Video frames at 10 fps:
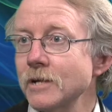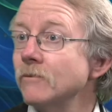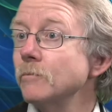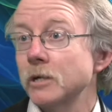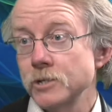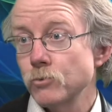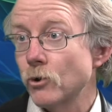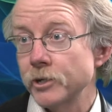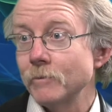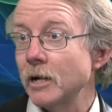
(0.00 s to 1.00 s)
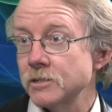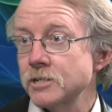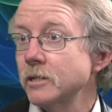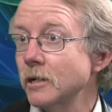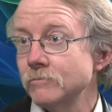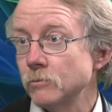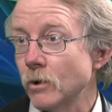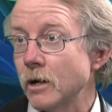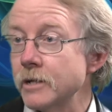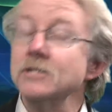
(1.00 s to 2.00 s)
Everybody's worried about sea level
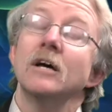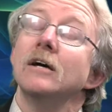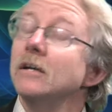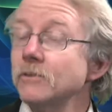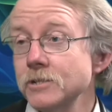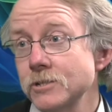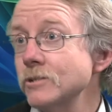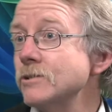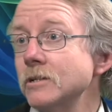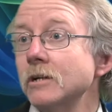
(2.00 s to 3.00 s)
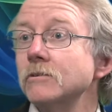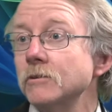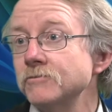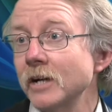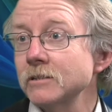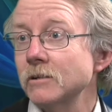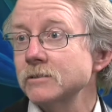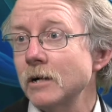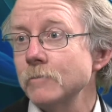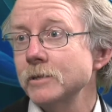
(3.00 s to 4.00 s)
rise. This is just another effect
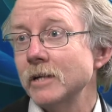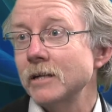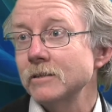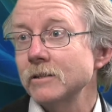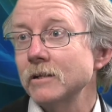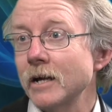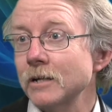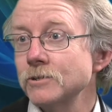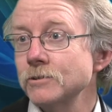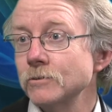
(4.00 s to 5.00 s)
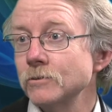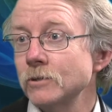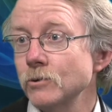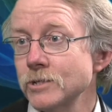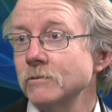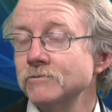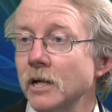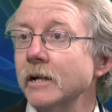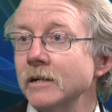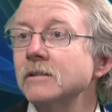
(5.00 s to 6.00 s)
on top of that that can add to coastal
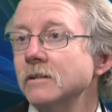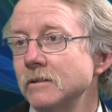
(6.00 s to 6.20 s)
flooding.